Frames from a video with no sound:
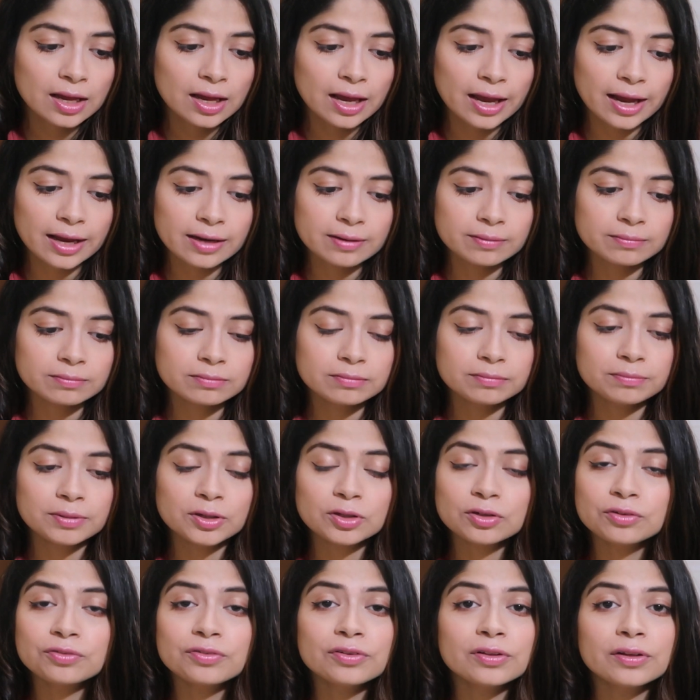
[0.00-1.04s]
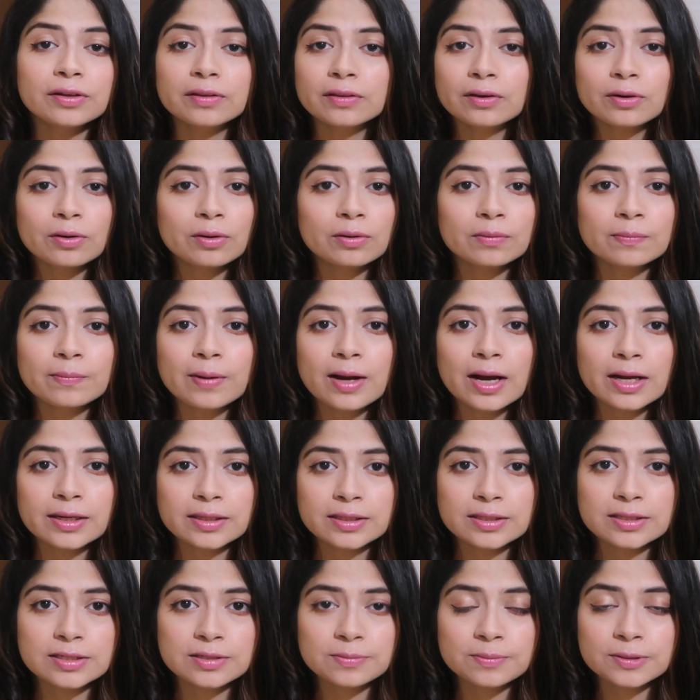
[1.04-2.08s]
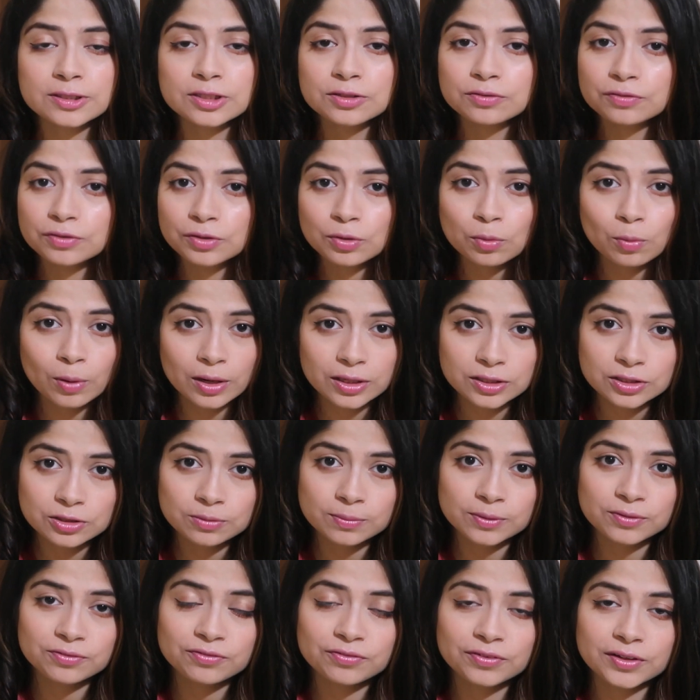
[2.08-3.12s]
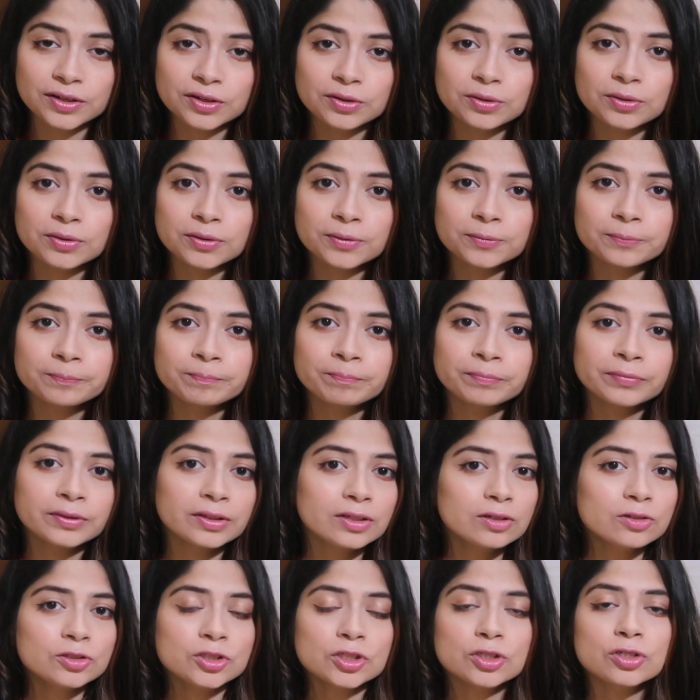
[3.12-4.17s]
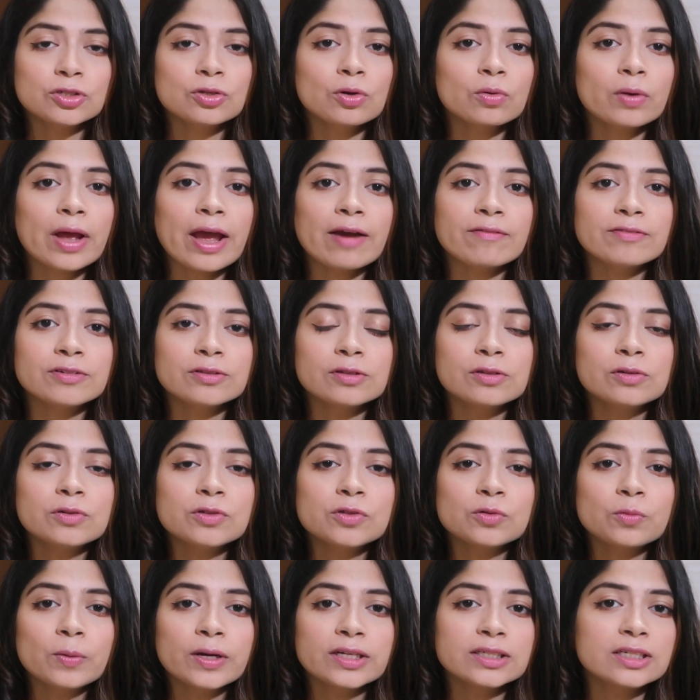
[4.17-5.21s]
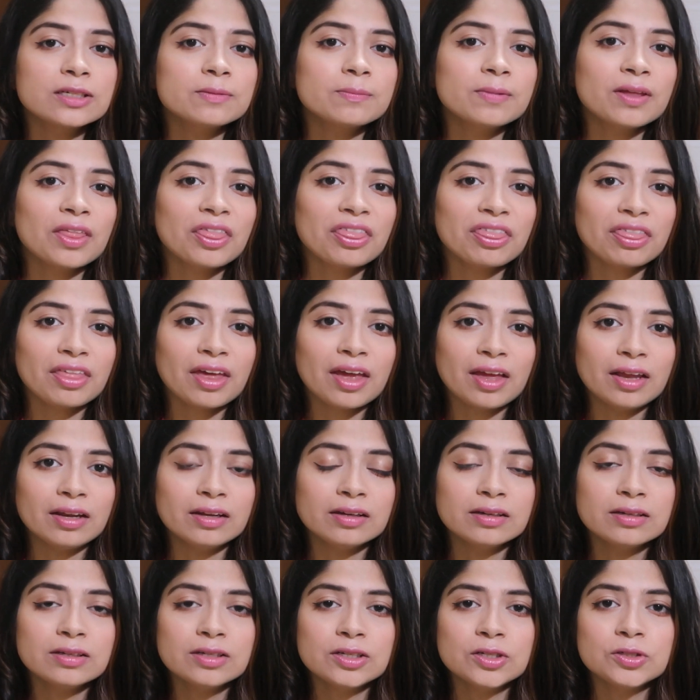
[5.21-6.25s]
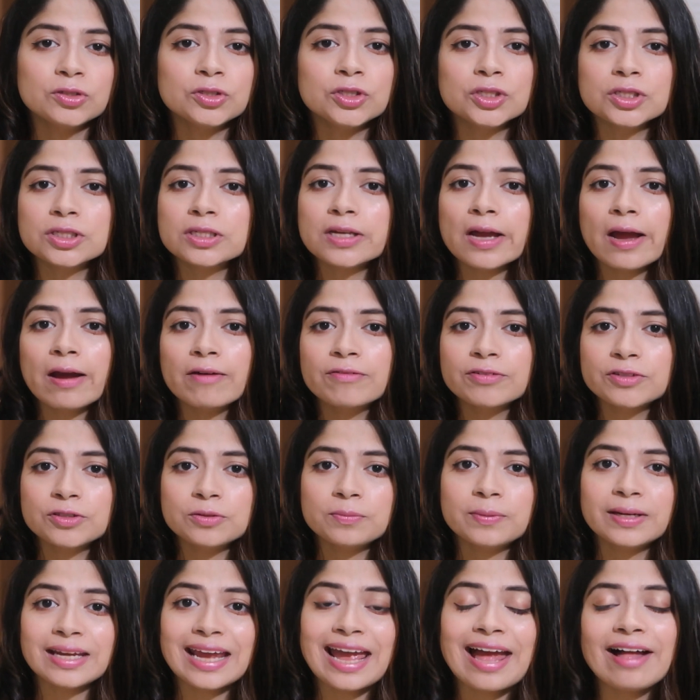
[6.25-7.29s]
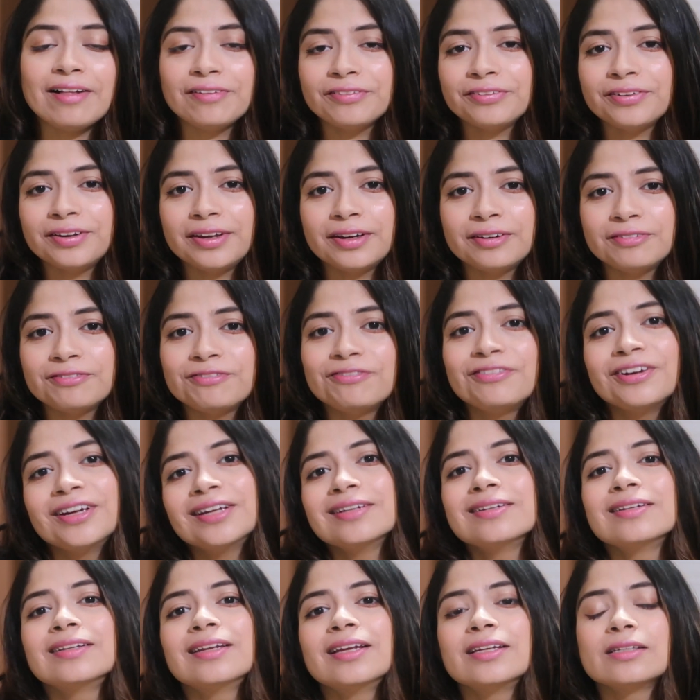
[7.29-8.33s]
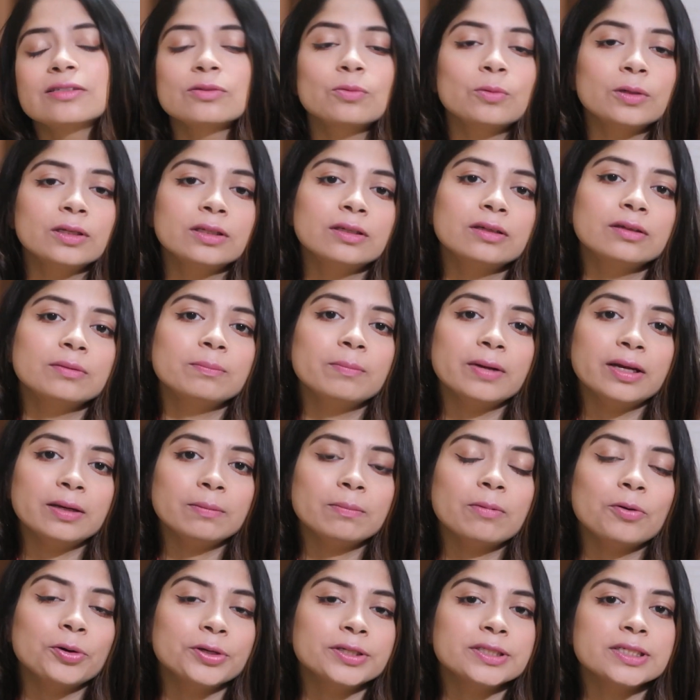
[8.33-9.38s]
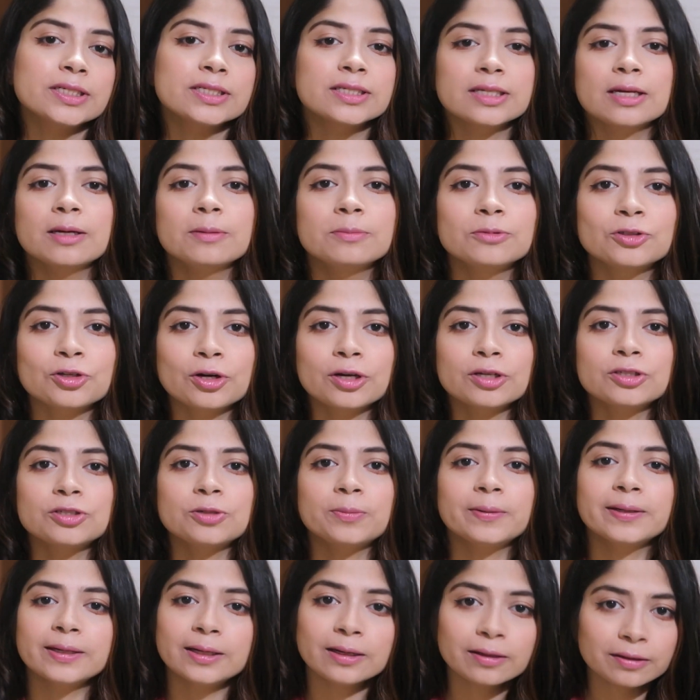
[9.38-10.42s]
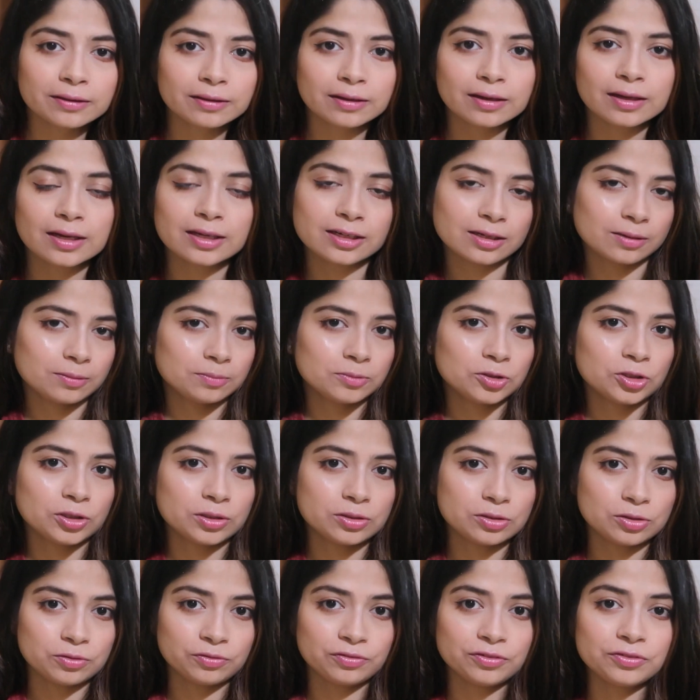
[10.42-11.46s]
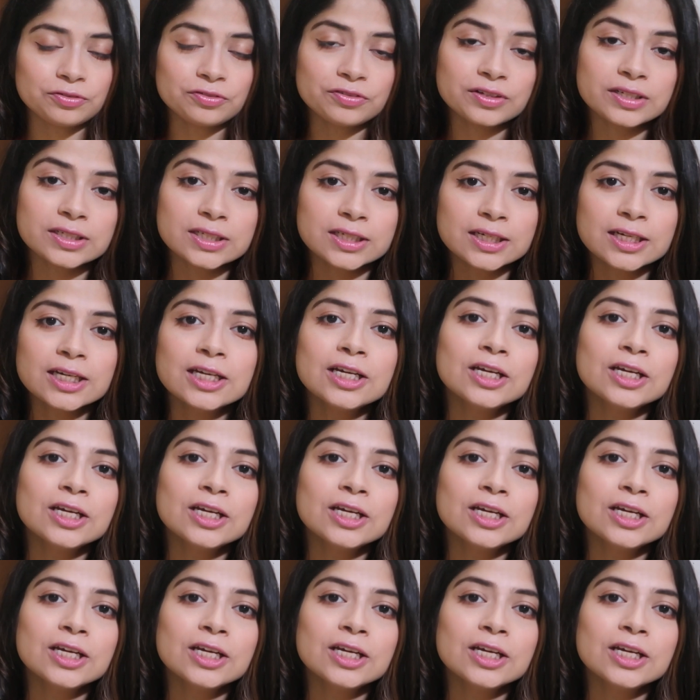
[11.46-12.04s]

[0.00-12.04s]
and beautiful in their own bodies. But if you want to be fitter, you just don't have to lose weight and be thin. You just have to be healthy and fit. That's what the main point is. I'm trying to be healthy and I'm trying to be fit